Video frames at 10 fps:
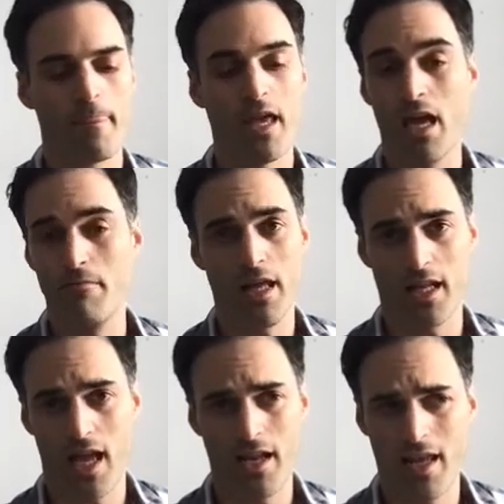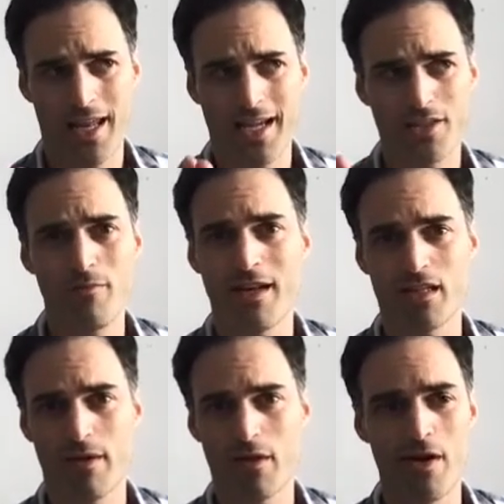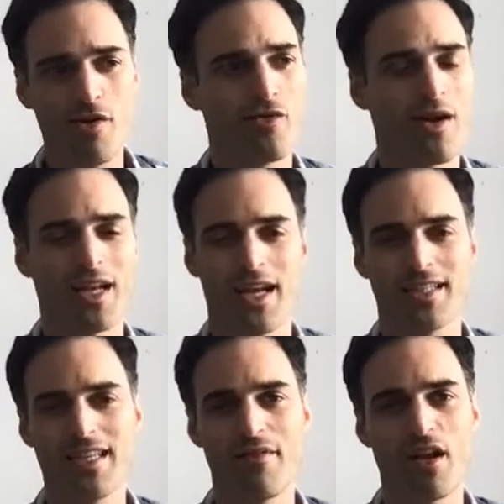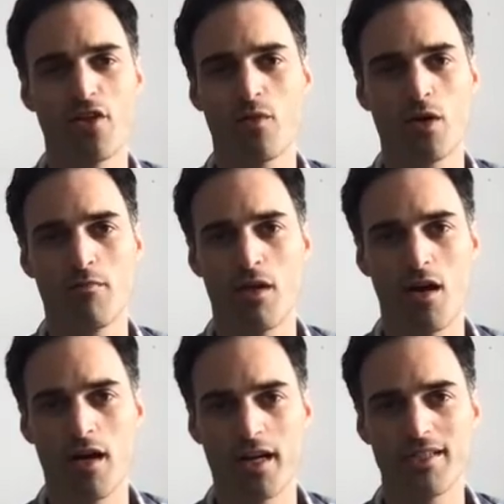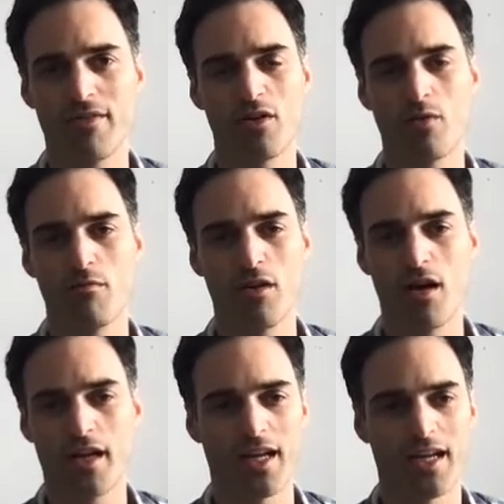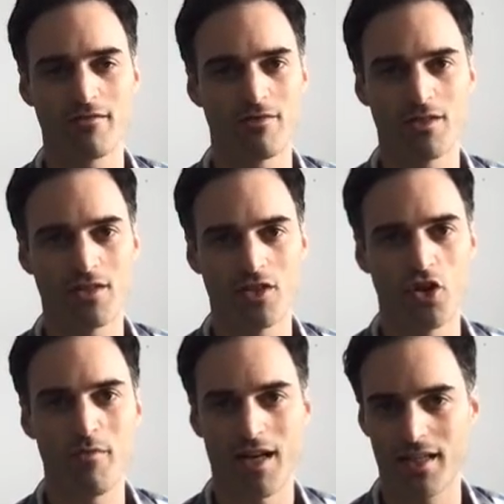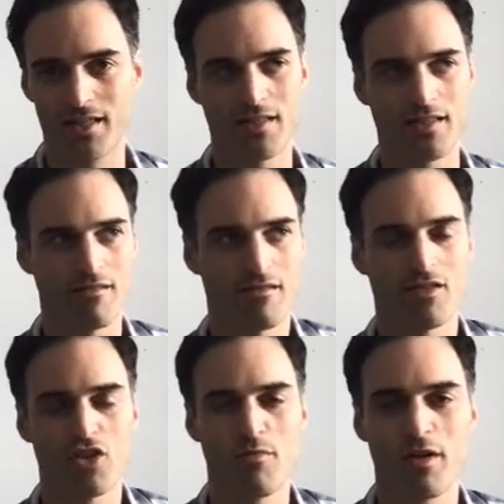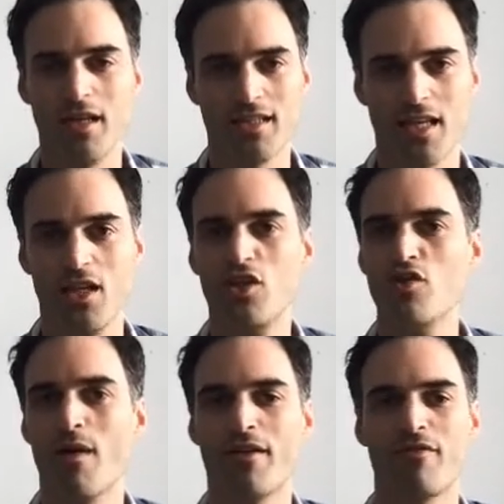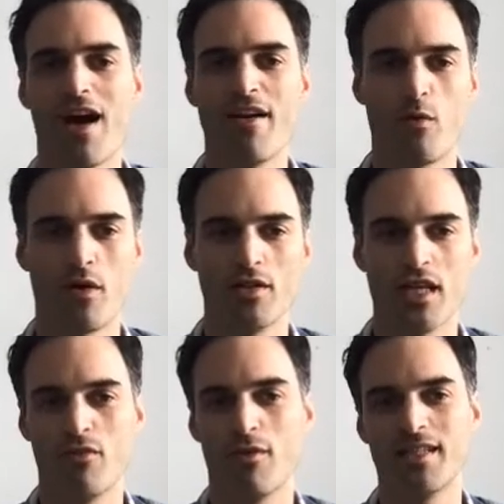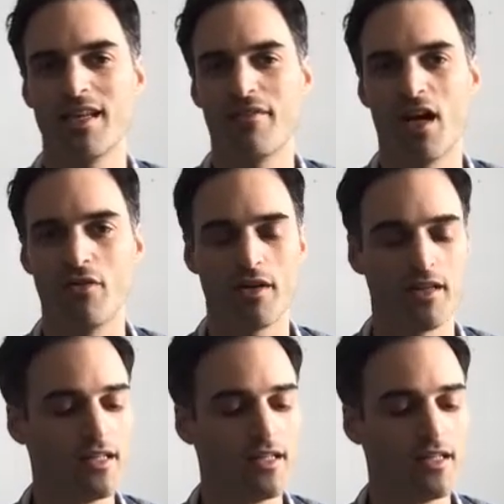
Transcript: In like 2 minutes, by the way, you can write like a 700-word blog in like 2 minutes. Super easy. You write 5 words, it writes 700.